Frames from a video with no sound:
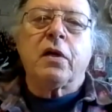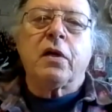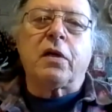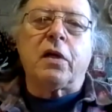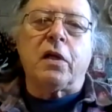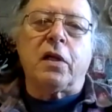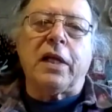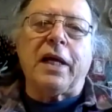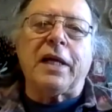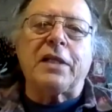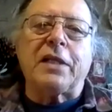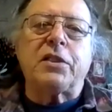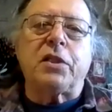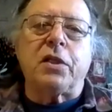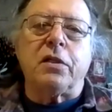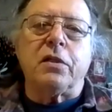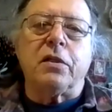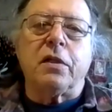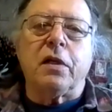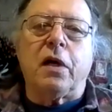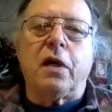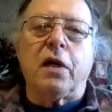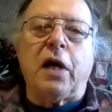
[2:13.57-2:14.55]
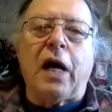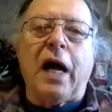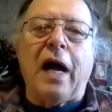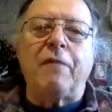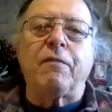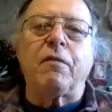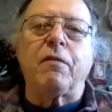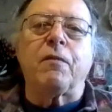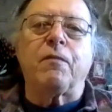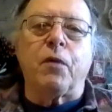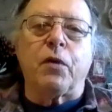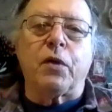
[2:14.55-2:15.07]
collection,
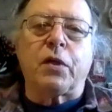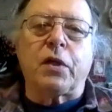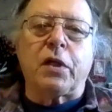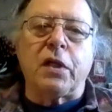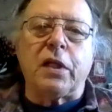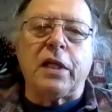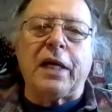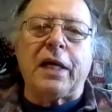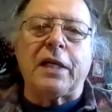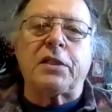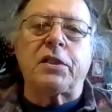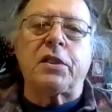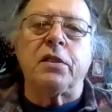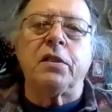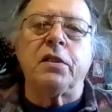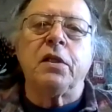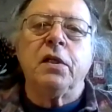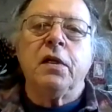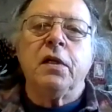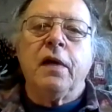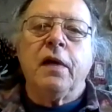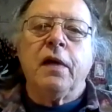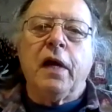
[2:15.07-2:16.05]
Haverford collection.